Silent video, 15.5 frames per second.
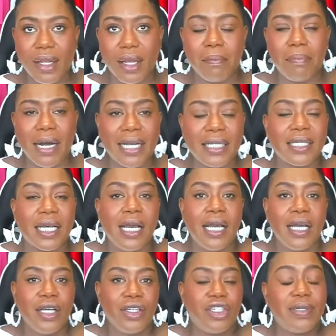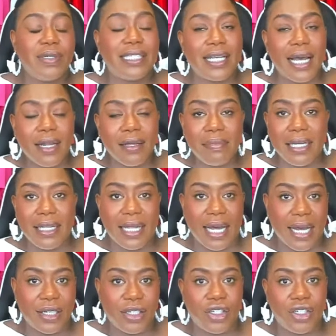But she was telling me
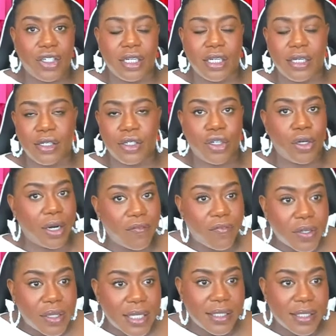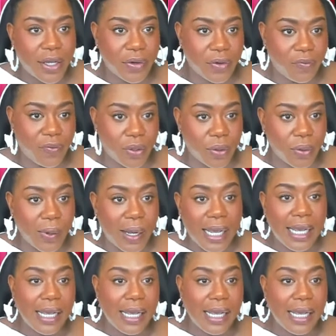that she showed up for this interview